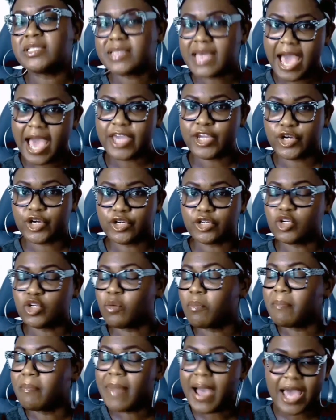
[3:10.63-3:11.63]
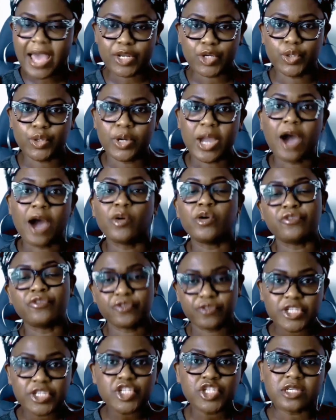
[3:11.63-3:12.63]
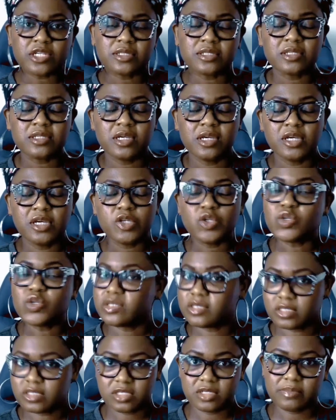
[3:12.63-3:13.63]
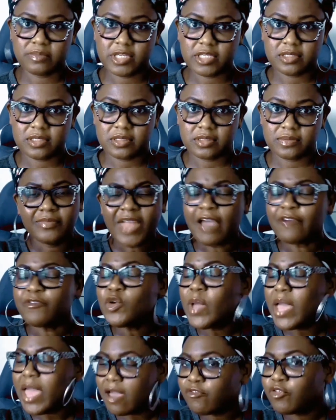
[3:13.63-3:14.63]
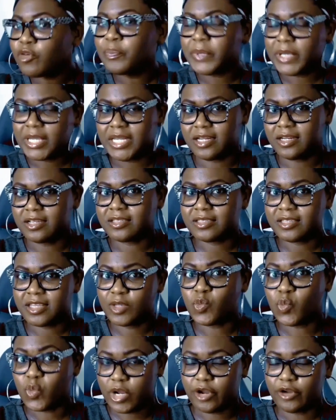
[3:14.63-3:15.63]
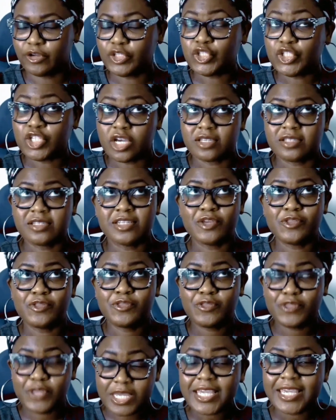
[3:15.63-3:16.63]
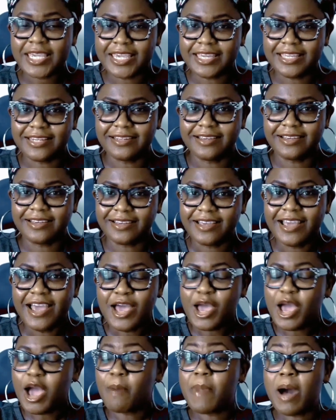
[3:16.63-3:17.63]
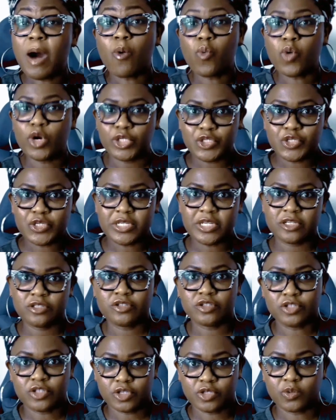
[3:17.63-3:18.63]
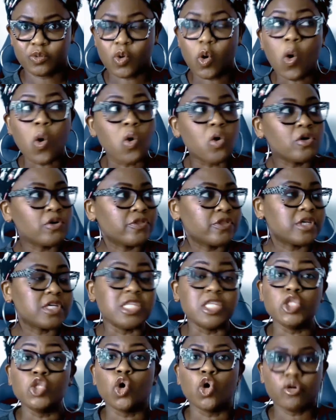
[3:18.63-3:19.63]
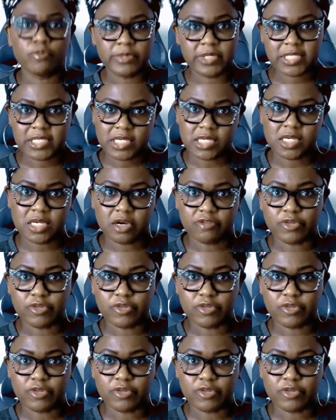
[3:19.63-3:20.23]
tired no matter how efficient your system is. Have you ever been in a state where just thinking about what you need to do or the enormity of